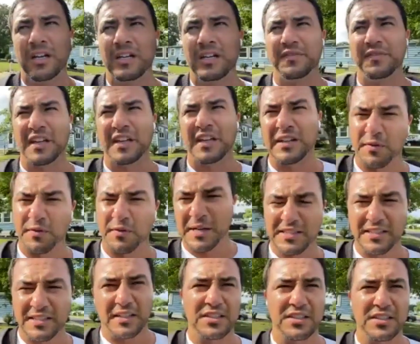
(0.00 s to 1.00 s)
if that even makes
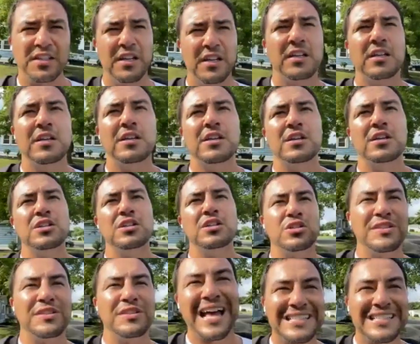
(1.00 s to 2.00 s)
sense. So
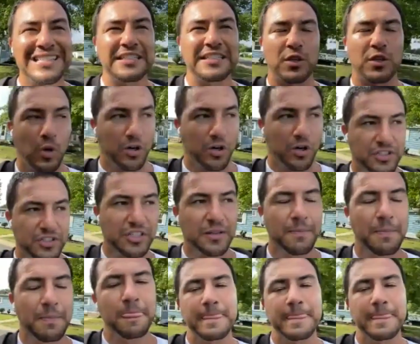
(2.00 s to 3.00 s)
that's in the works.
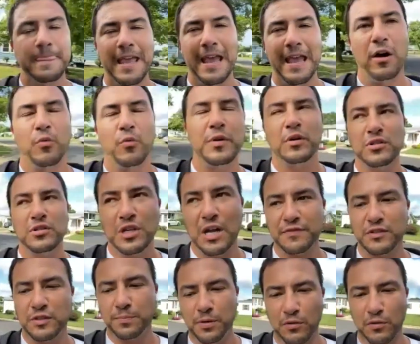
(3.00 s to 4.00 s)
Now, we also
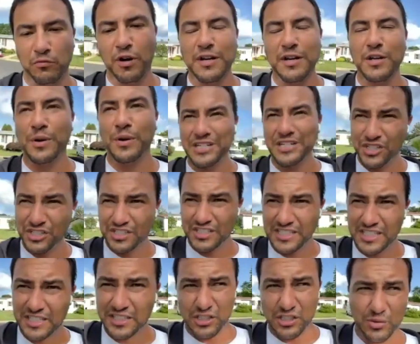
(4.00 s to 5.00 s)
have to put Rhino
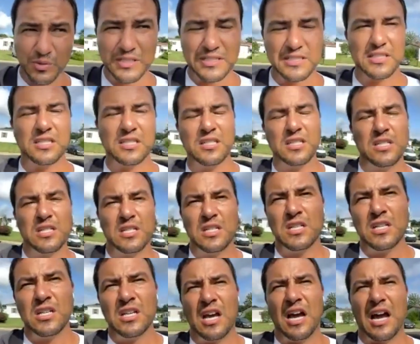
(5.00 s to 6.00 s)
Agency into it.
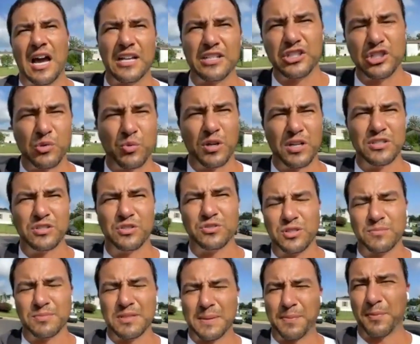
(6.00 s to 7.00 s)
I do want to do
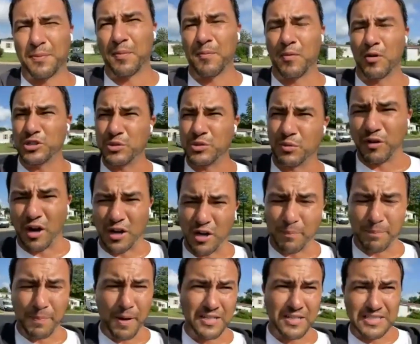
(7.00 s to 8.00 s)
some type of promotion with
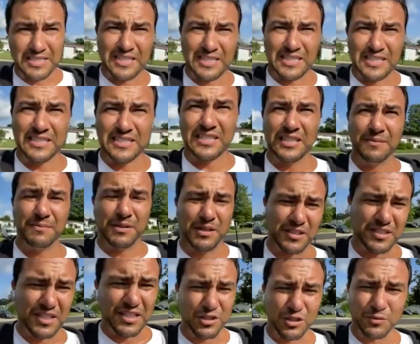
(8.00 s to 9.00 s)
Rhino Bucks in it
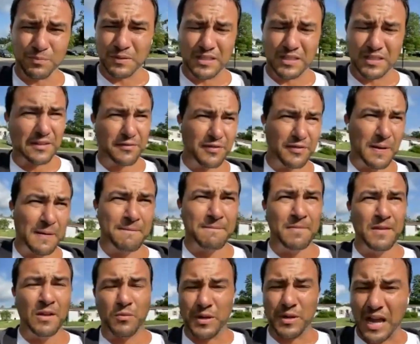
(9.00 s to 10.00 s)
because I do believe
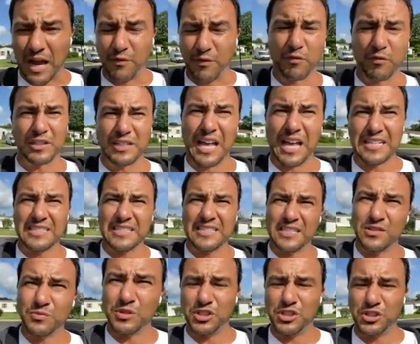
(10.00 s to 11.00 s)
we have a real
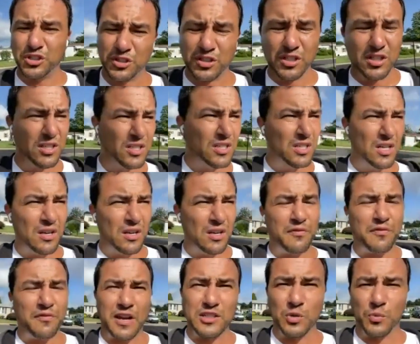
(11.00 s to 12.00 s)
asset. We should
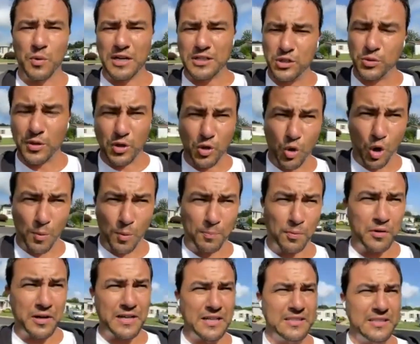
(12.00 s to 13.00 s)
find a way to
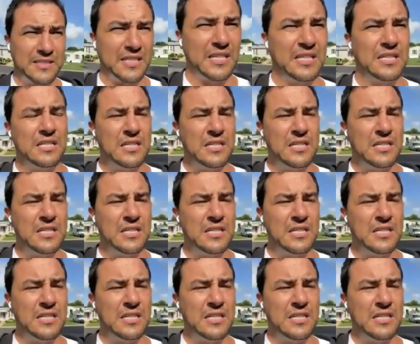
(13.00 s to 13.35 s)
incorporate it.